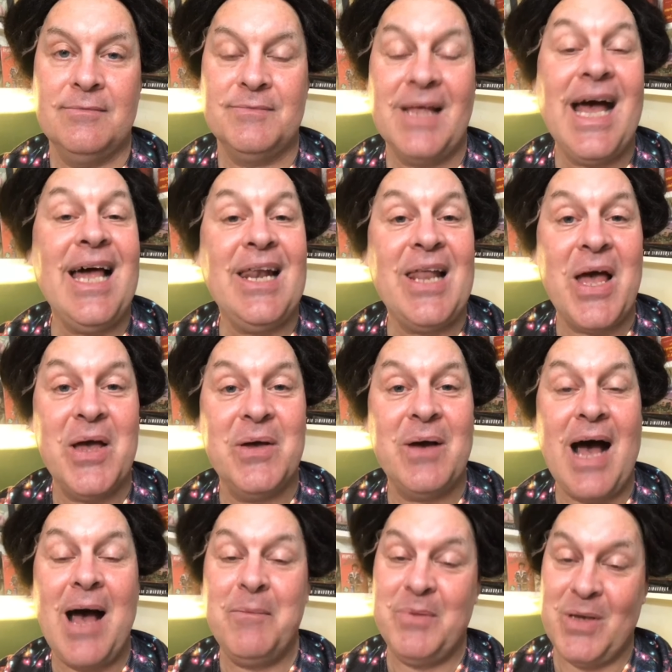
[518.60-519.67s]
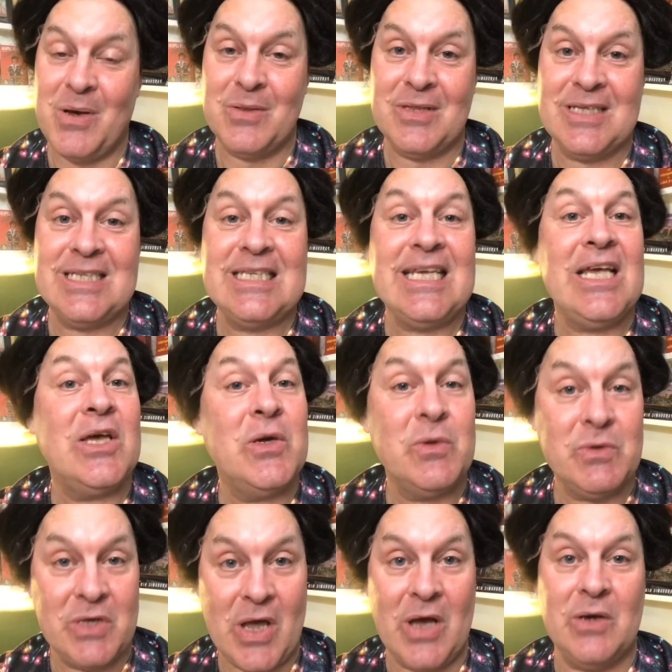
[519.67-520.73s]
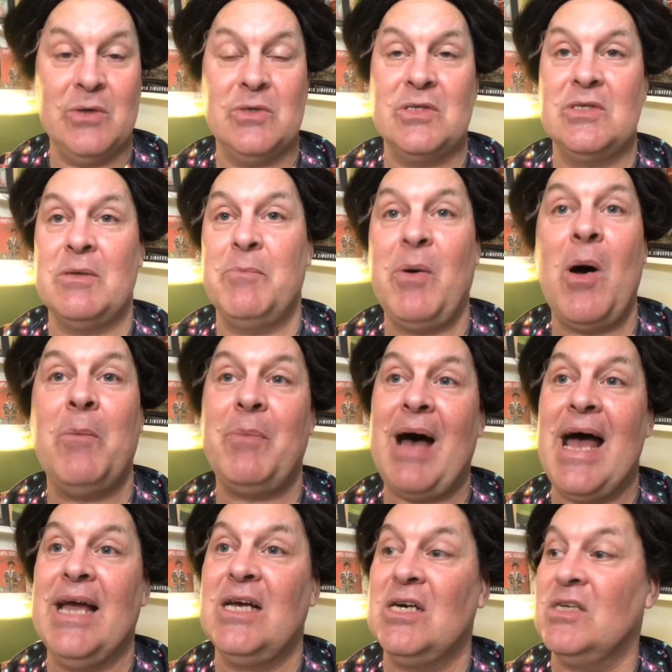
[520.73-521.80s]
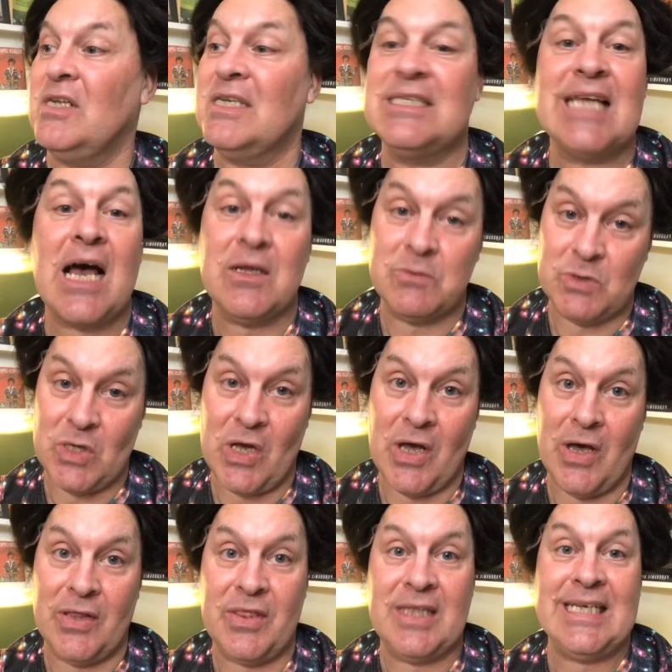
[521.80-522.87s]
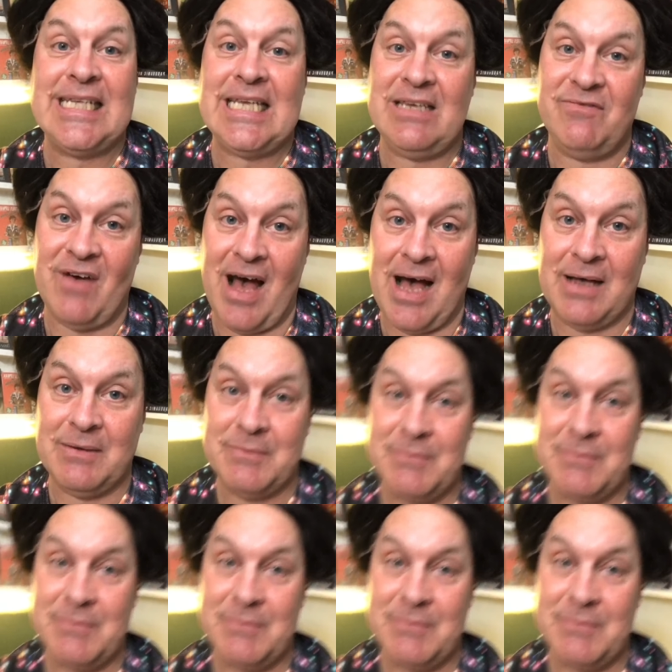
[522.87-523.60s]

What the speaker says: Hello, I'm Beyond the Sea, who knows, the pop icon and down-to-earth diva.